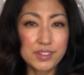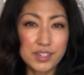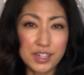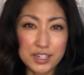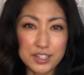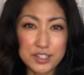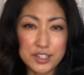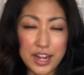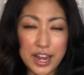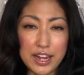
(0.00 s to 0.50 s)

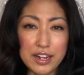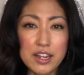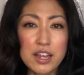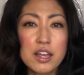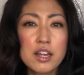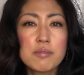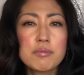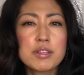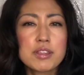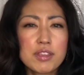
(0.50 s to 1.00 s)
Understand?
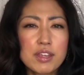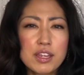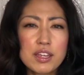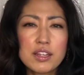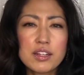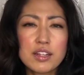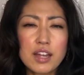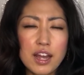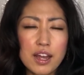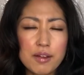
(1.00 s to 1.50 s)
But
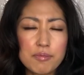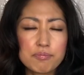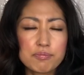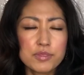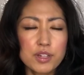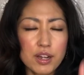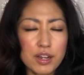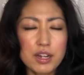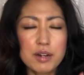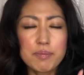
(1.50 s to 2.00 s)

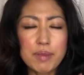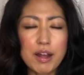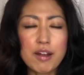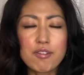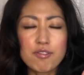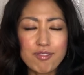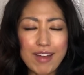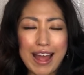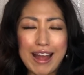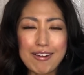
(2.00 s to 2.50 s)
talking
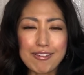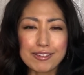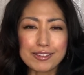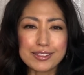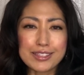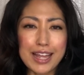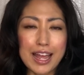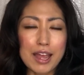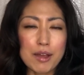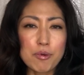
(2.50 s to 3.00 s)
about
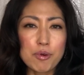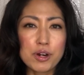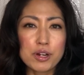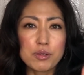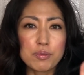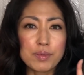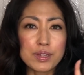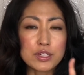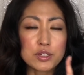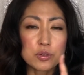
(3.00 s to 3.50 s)
vowels, I wanted
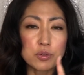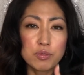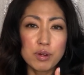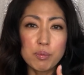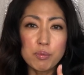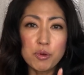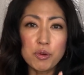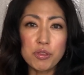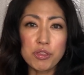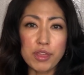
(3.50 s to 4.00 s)
to mention
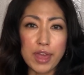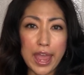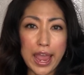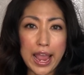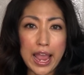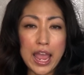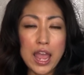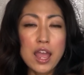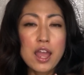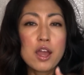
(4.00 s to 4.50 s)
one more
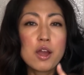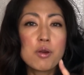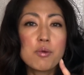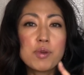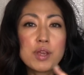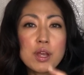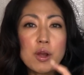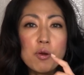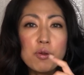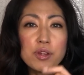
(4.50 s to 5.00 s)
thing.
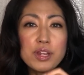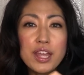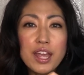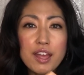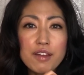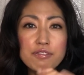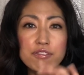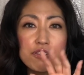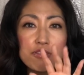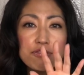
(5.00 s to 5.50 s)
We only
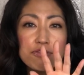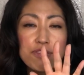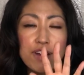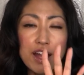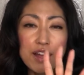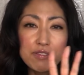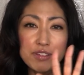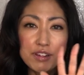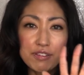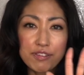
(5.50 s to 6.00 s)
have
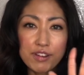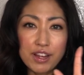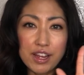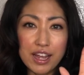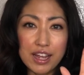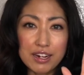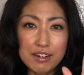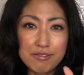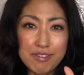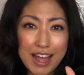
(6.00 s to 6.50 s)
5 different
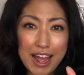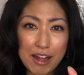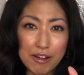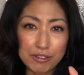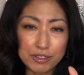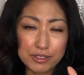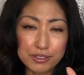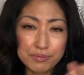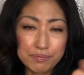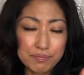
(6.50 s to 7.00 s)
kind of
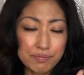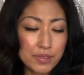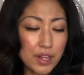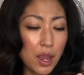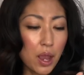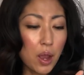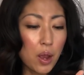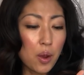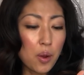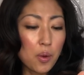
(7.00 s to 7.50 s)
vowels.
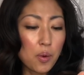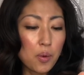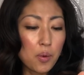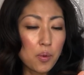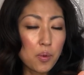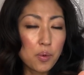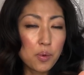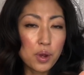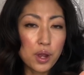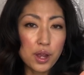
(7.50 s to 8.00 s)

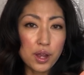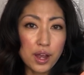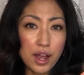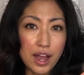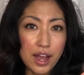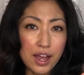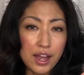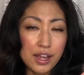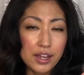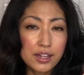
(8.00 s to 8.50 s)

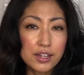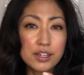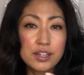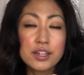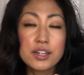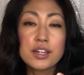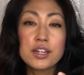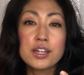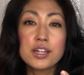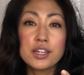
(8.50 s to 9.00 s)
A,
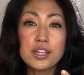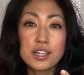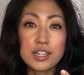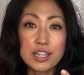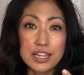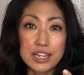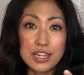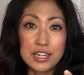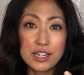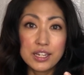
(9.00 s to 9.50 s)

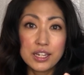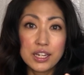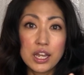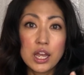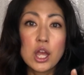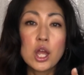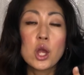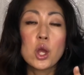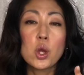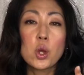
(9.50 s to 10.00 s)
I,
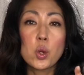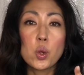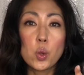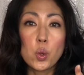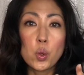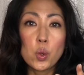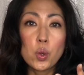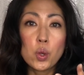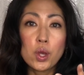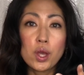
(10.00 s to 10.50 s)

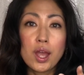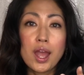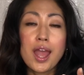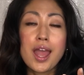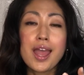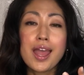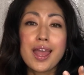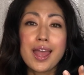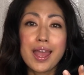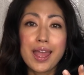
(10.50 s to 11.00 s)
U,
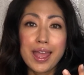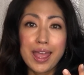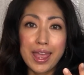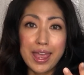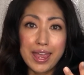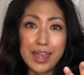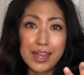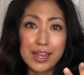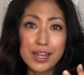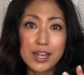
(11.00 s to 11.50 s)
E,
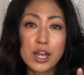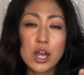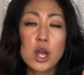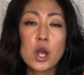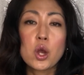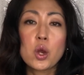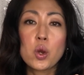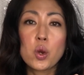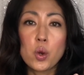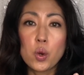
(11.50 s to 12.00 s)

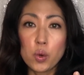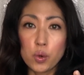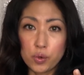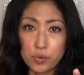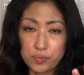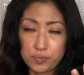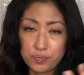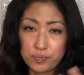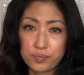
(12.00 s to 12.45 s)
O.